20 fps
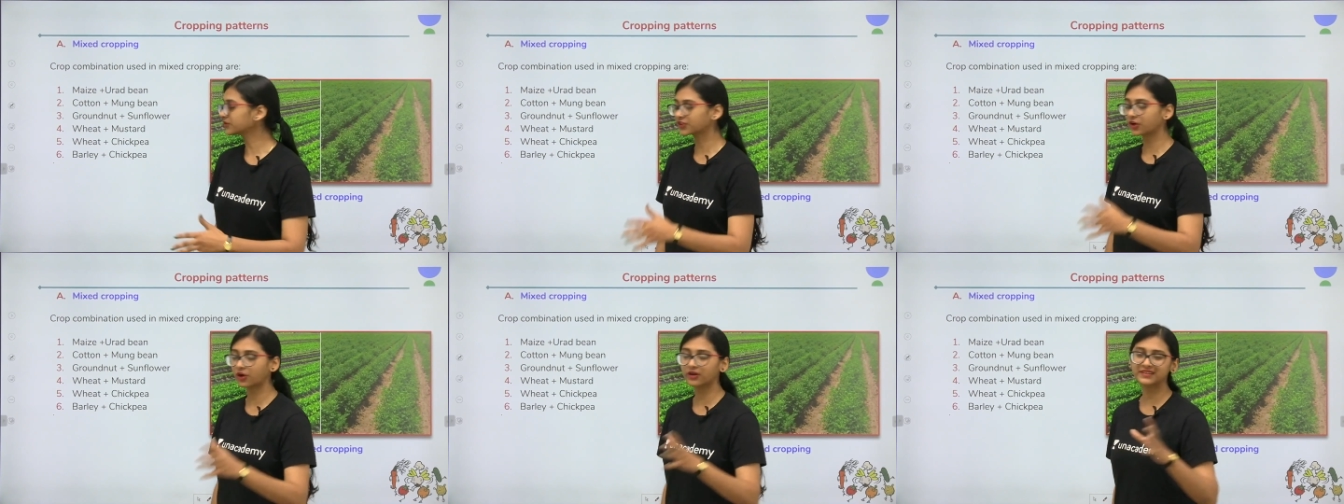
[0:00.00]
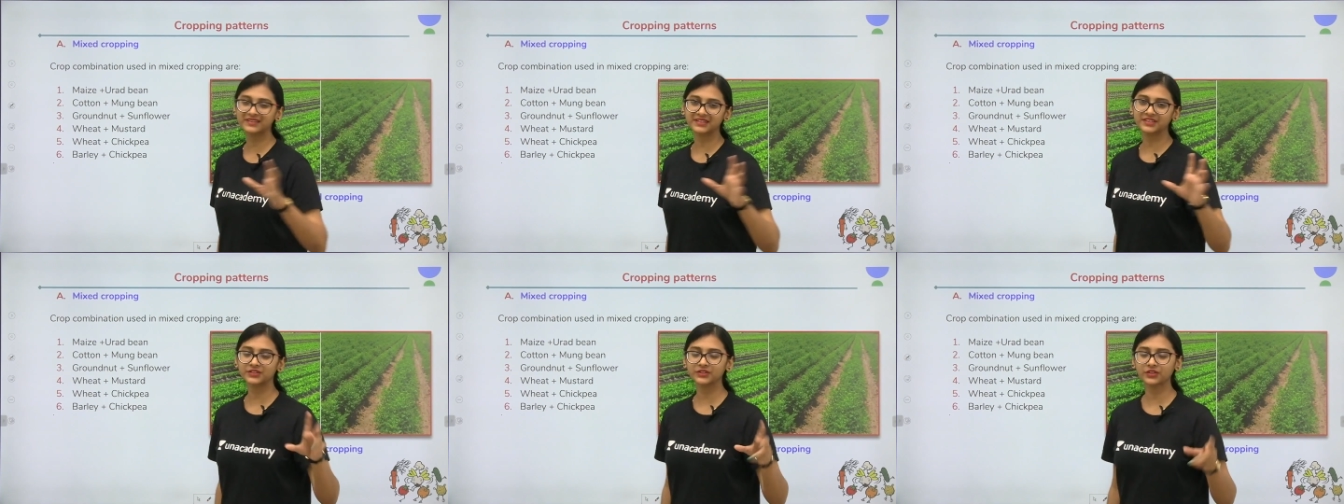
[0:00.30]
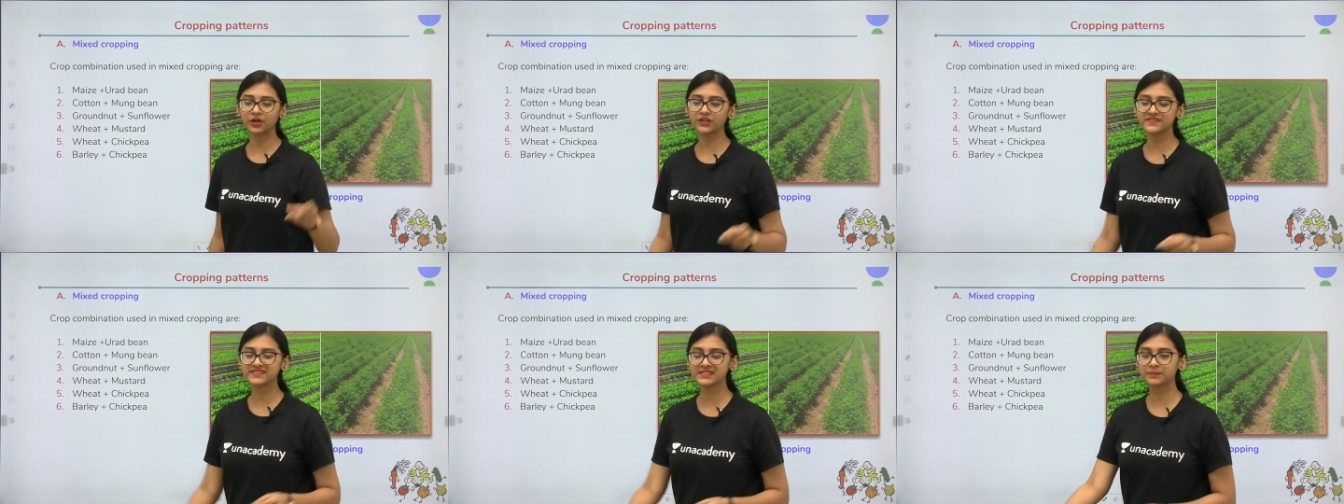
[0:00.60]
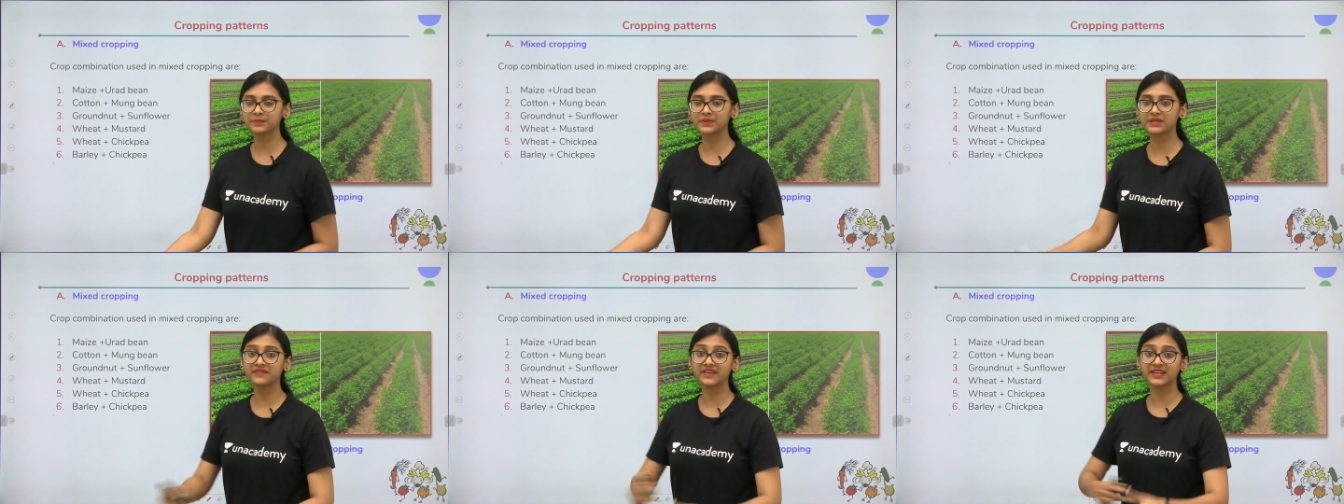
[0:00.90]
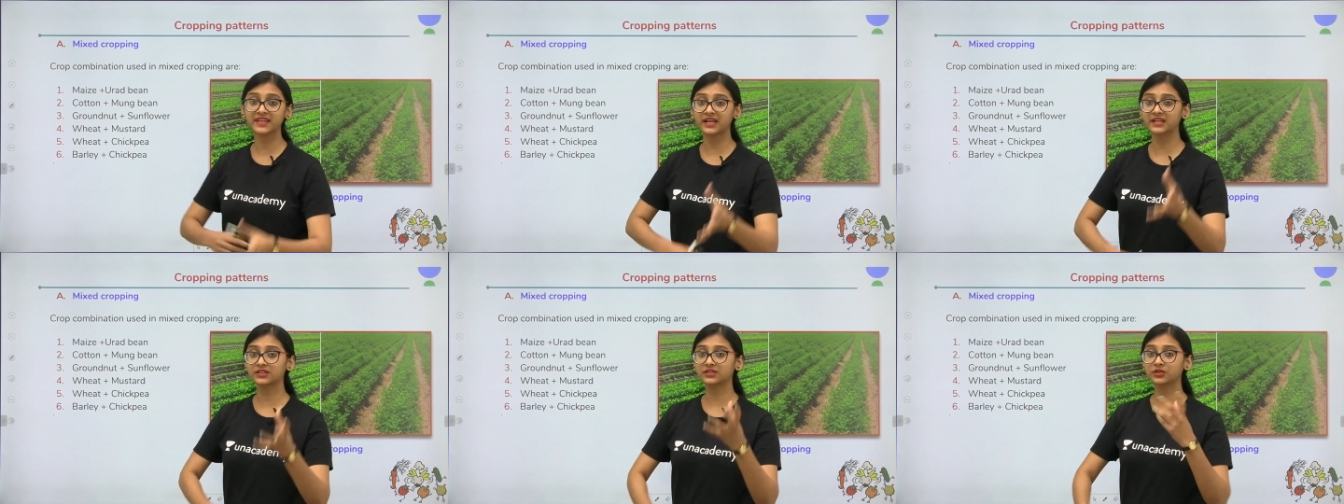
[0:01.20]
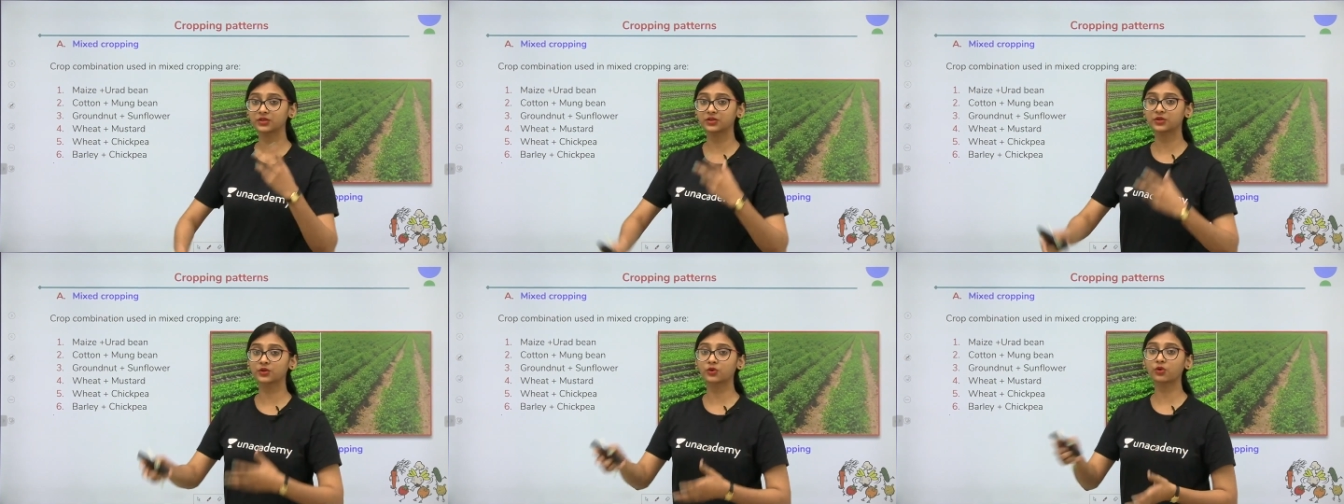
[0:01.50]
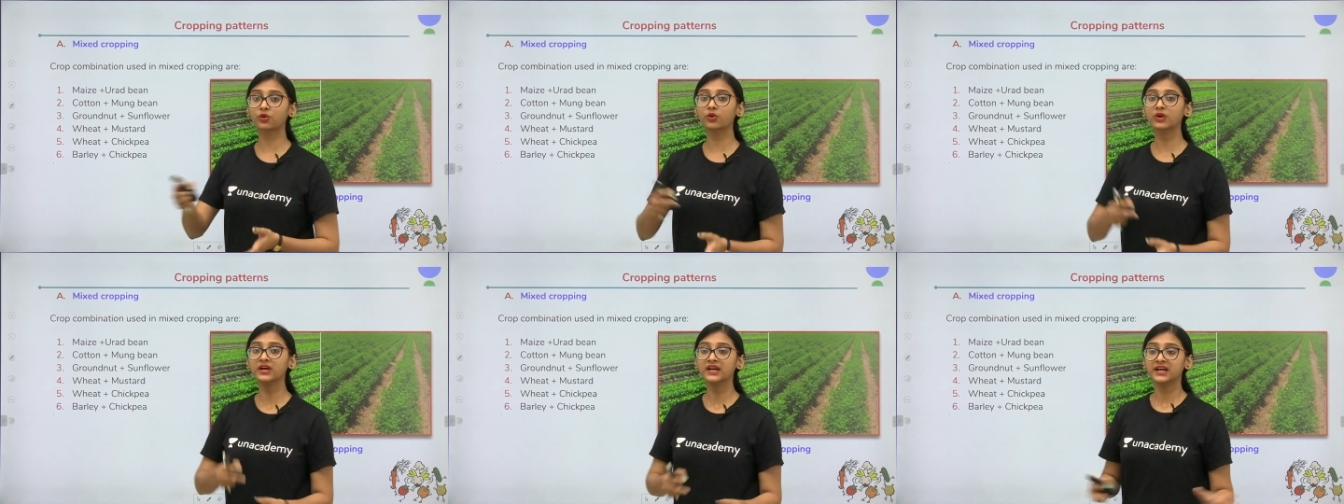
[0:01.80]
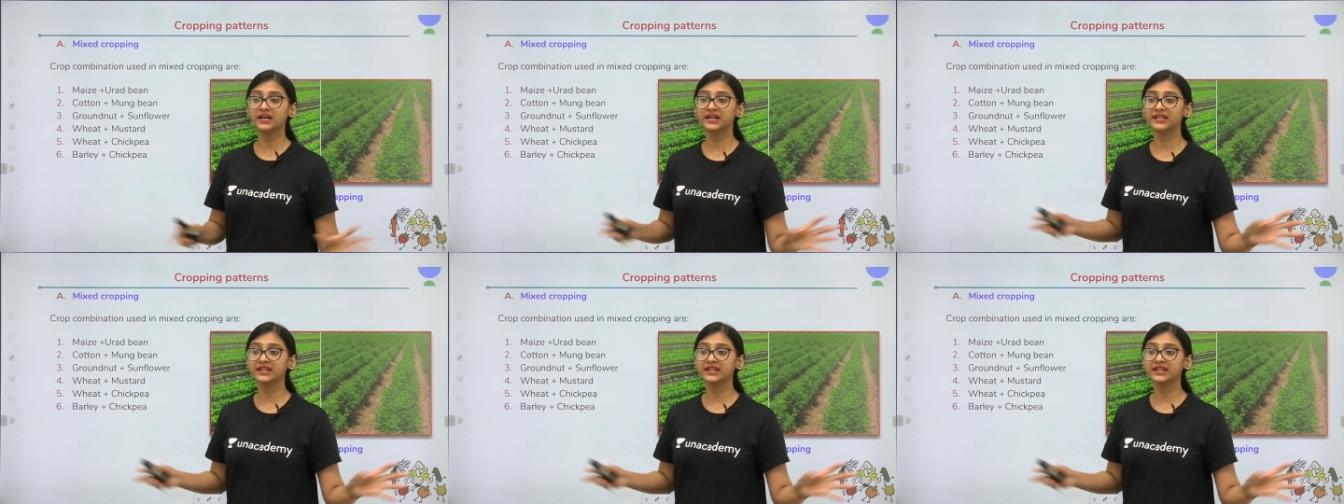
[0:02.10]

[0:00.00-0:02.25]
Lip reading: not simply we can grow